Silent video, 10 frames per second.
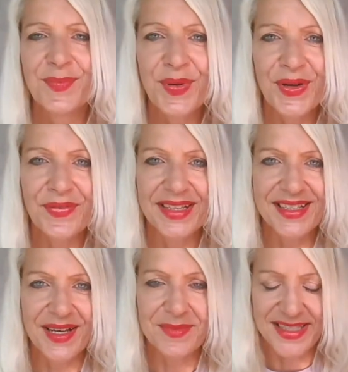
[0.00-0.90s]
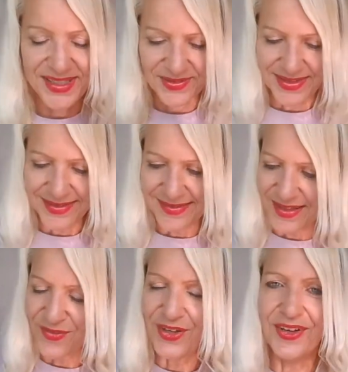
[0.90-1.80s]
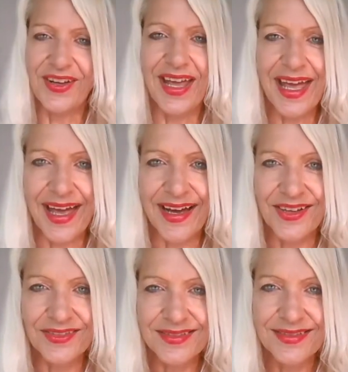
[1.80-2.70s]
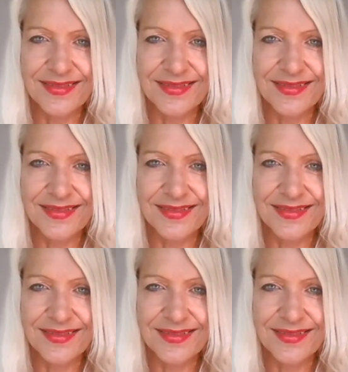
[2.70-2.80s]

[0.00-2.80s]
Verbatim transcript: perfect time to do it. If you don't know how,